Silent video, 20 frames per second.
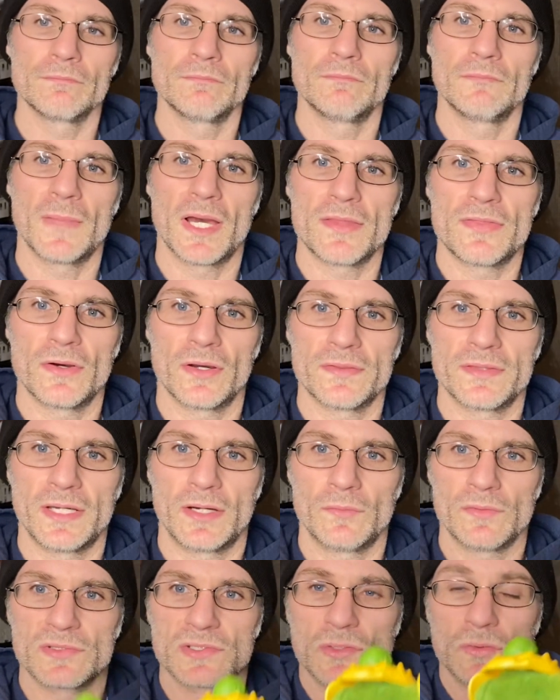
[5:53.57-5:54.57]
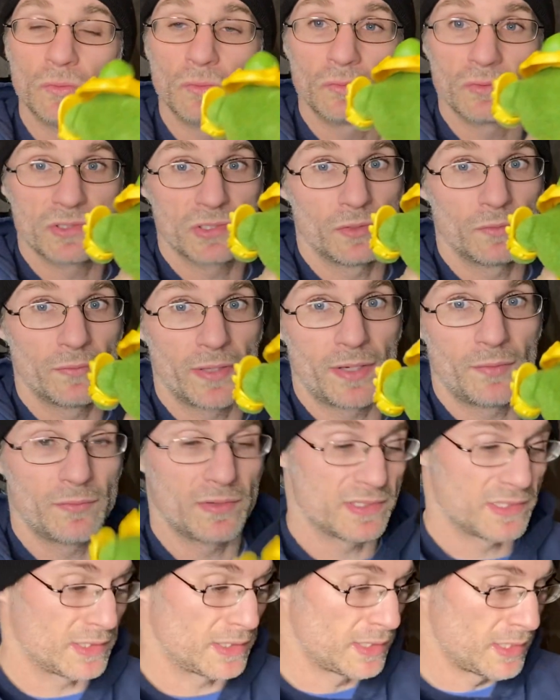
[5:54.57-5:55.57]
I thought that was cool, so that
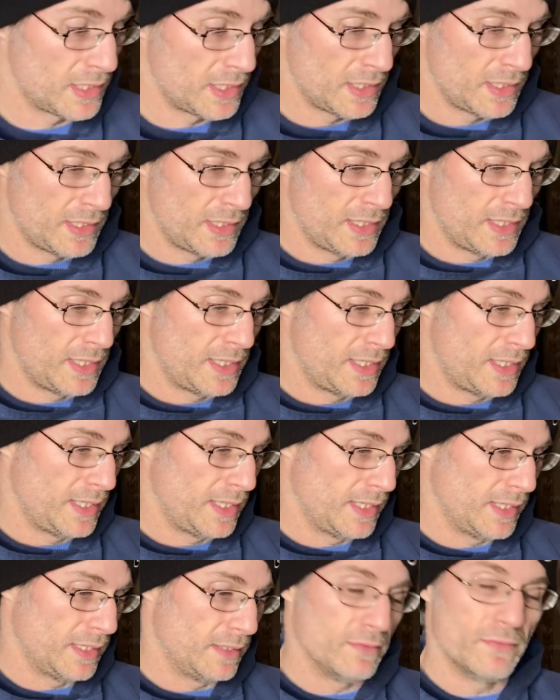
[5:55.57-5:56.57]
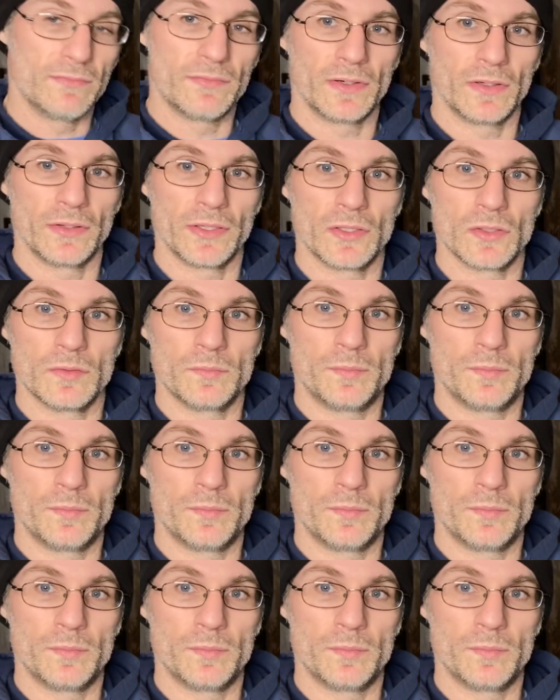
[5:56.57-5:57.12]
was a really good